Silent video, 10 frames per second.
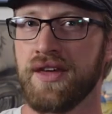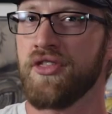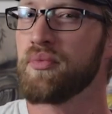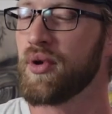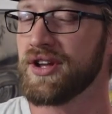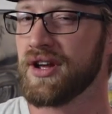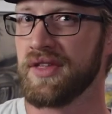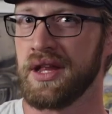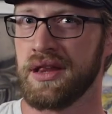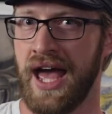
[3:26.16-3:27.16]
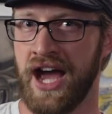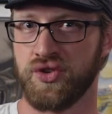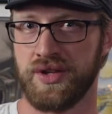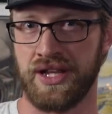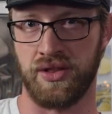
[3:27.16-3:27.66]
The other printing of this
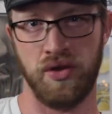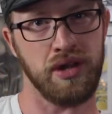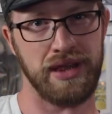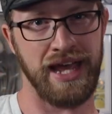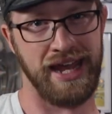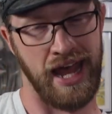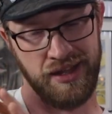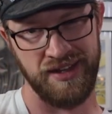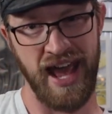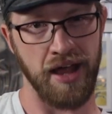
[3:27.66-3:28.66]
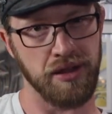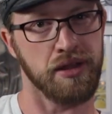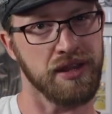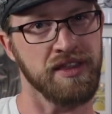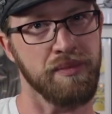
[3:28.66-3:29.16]
actually looks like it has
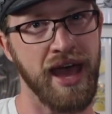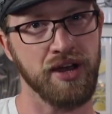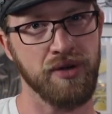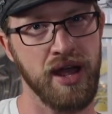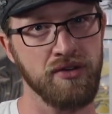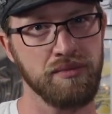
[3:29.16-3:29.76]
tassels in the background,